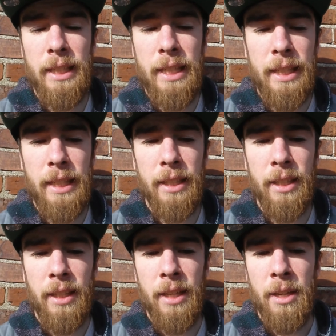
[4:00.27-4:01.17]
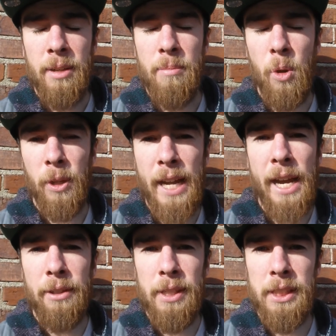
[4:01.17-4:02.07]
and eating more
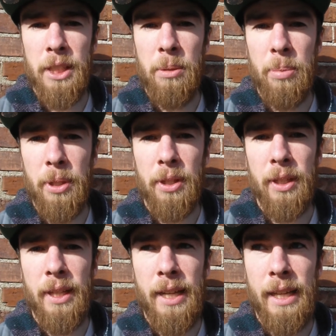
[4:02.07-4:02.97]
calories than you burn.